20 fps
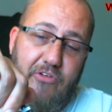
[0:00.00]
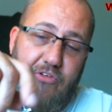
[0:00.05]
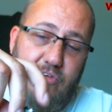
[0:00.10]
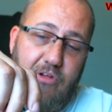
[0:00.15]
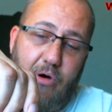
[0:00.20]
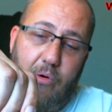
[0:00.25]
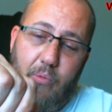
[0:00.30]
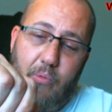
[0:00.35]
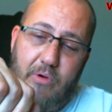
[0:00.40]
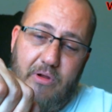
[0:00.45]
You
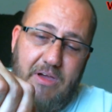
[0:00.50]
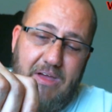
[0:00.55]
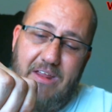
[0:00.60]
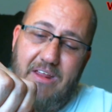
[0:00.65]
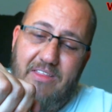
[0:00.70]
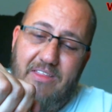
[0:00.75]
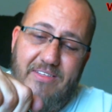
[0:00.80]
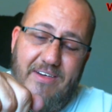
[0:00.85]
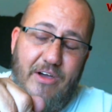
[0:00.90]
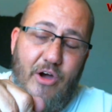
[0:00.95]
don't want to get
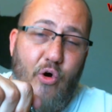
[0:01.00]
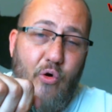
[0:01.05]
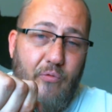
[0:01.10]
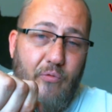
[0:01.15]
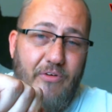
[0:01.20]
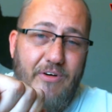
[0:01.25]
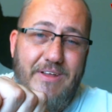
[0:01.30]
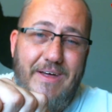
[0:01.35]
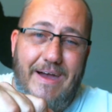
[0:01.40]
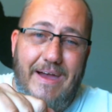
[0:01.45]
anything
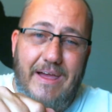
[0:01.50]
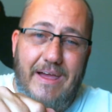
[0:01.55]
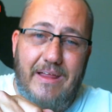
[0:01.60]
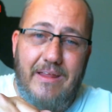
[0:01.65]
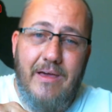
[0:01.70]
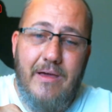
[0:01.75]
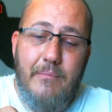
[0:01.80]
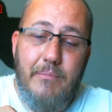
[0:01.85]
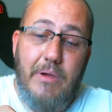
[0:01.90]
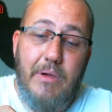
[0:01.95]
over tight,
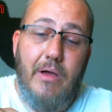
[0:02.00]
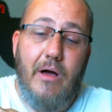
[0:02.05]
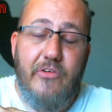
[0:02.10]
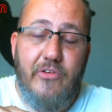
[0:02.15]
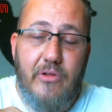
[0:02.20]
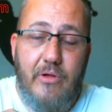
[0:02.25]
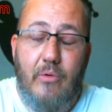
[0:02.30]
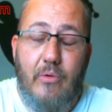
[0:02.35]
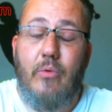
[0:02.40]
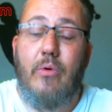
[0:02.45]
but you also
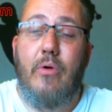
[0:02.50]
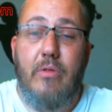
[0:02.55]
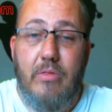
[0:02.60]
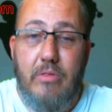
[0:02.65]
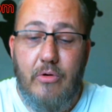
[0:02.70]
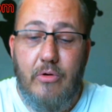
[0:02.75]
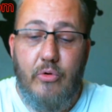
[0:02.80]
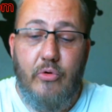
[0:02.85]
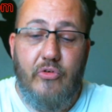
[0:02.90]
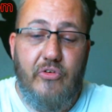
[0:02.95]
don't want to
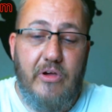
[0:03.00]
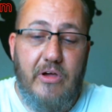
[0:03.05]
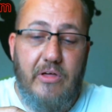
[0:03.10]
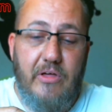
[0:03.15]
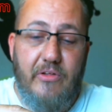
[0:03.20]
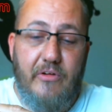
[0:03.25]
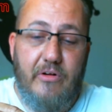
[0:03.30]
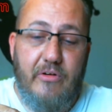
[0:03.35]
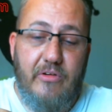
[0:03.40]
loose either.